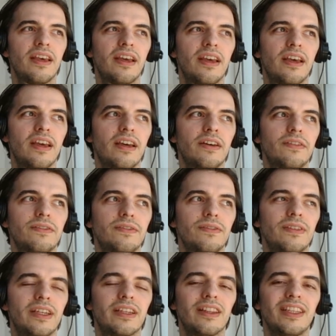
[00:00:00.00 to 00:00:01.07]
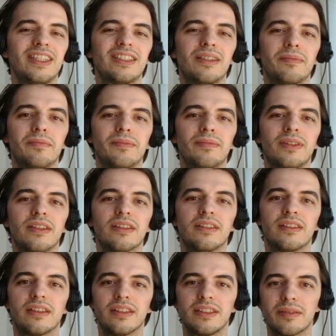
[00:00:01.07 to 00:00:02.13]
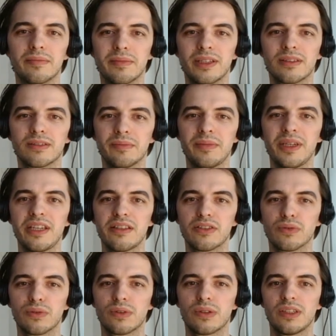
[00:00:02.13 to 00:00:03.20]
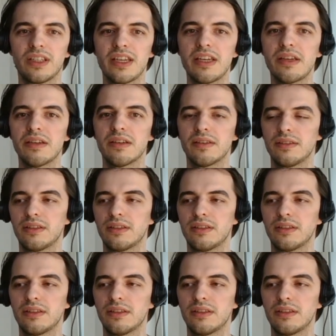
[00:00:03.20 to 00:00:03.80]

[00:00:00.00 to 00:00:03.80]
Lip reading: have at least the mental means, or the